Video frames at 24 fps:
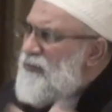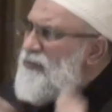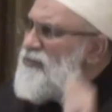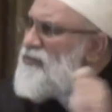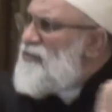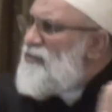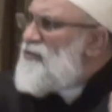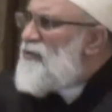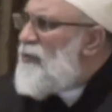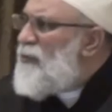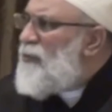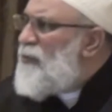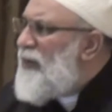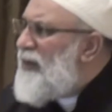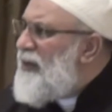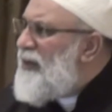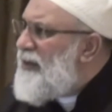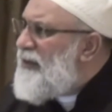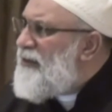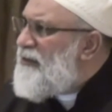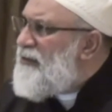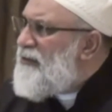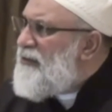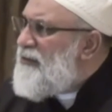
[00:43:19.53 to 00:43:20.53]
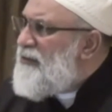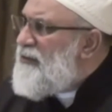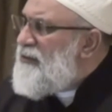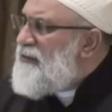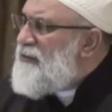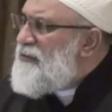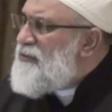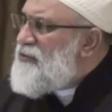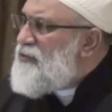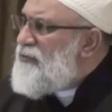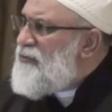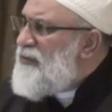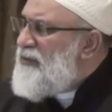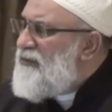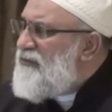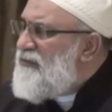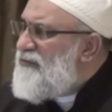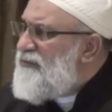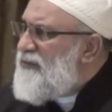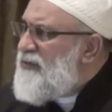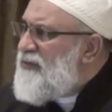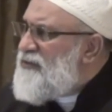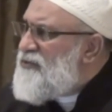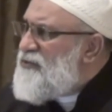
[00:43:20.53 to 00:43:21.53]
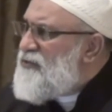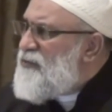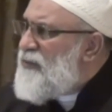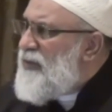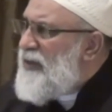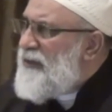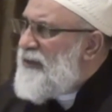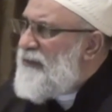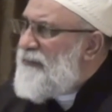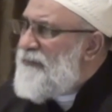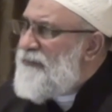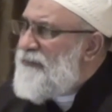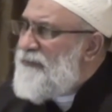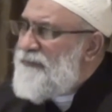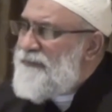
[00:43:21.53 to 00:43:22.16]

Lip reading: is so willing to be the first one?